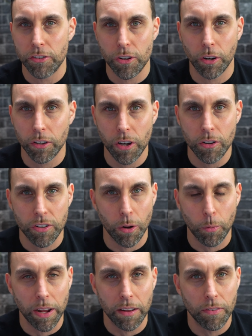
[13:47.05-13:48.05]
You can use it
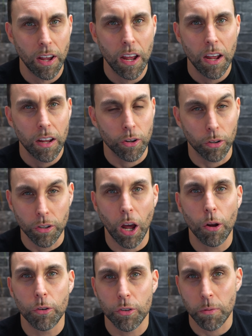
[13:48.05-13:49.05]
with your
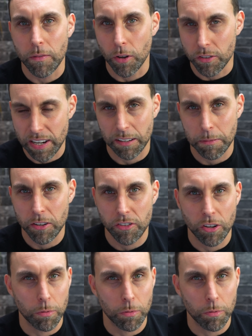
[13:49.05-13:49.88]
notes, with your text messages,